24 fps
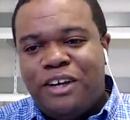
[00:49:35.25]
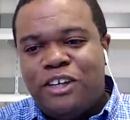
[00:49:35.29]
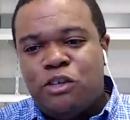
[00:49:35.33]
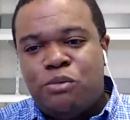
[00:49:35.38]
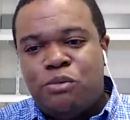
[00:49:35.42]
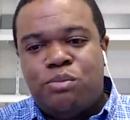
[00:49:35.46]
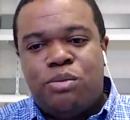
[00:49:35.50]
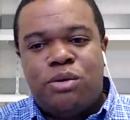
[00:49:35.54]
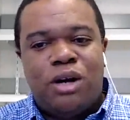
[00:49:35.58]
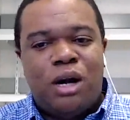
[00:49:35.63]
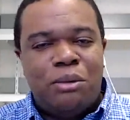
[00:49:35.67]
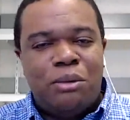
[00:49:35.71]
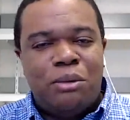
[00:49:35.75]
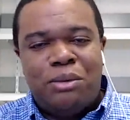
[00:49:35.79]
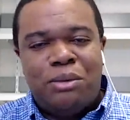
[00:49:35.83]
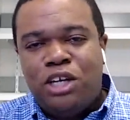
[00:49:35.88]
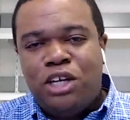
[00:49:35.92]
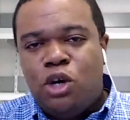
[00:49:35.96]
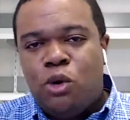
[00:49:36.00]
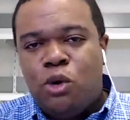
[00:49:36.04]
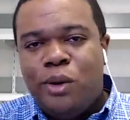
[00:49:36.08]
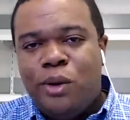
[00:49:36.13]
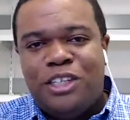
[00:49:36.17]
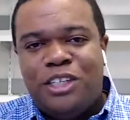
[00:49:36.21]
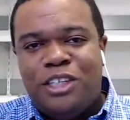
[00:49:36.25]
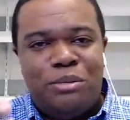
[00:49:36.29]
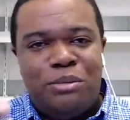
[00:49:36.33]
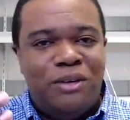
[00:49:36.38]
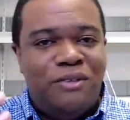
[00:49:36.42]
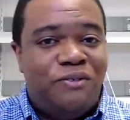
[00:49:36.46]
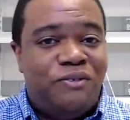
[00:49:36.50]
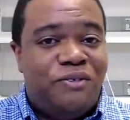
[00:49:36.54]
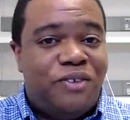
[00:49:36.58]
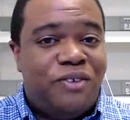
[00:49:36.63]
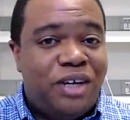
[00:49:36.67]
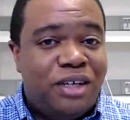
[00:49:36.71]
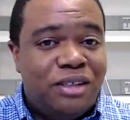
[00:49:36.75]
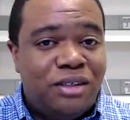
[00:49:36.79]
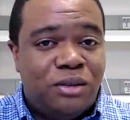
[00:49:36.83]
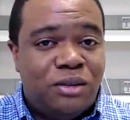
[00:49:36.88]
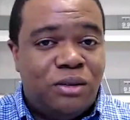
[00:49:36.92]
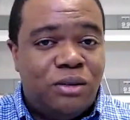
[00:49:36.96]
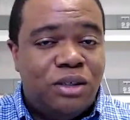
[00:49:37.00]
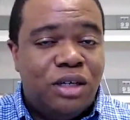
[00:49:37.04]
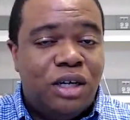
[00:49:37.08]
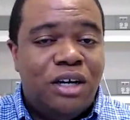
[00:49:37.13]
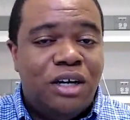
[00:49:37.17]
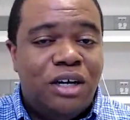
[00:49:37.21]
is probably going to be
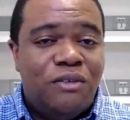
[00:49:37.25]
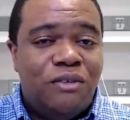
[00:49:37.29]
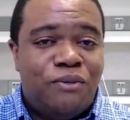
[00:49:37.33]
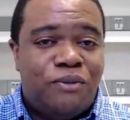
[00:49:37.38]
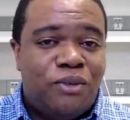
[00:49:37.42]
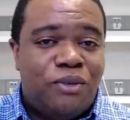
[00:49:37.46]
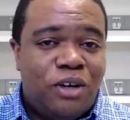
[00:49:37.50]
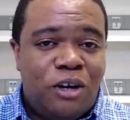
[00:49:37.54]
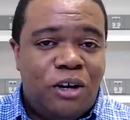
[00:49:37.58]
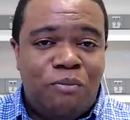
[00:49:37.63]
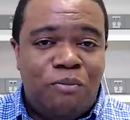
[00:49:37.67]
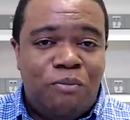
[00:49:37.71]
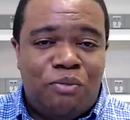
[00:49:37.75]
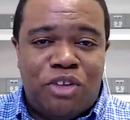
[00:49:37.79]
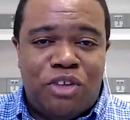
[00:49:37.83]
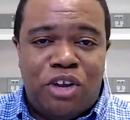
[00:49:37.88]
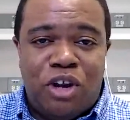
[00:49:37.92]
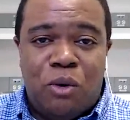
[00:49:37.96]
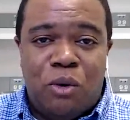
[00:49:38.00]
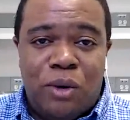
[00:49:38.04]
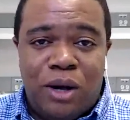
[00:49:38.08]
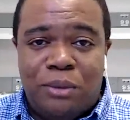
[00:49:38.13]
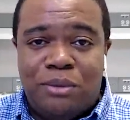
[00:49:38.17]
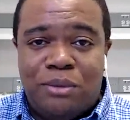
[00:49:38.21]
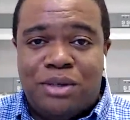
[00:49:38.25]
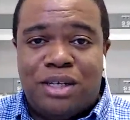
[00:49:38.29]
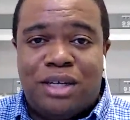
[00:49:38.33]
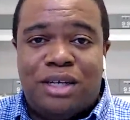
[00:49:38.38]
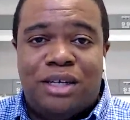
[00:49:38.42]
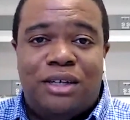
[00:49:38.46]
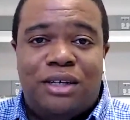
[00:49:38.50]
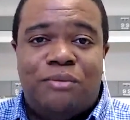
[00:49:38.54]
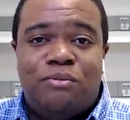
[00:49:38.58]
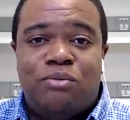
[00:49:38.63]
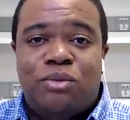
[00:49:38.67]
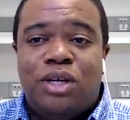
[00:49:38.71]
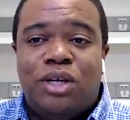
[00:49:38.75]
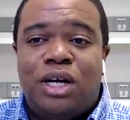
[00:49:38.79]
funneled from your website.